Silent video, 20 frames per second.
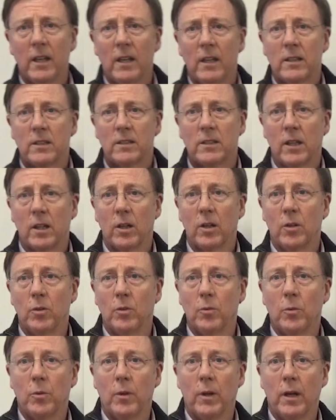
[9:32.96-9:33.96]

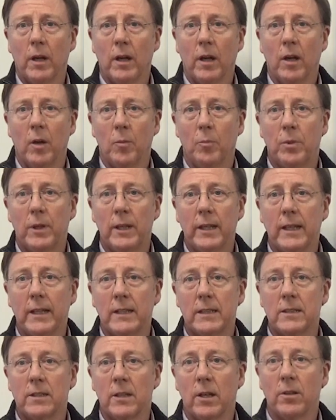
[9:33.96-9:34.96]
So
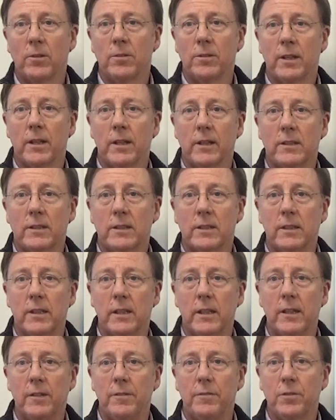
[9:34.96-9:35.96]
please note that
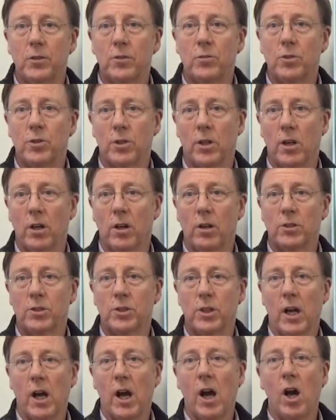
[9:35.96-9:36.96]
if you charge
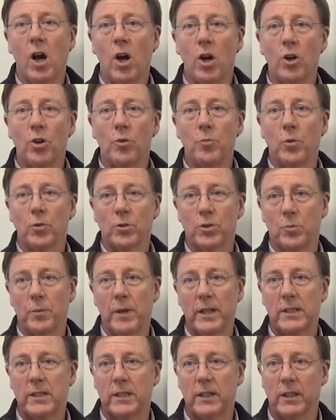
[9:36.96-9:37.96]
a home or
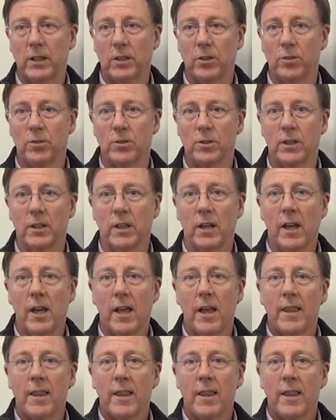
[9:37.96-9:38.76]
domestic user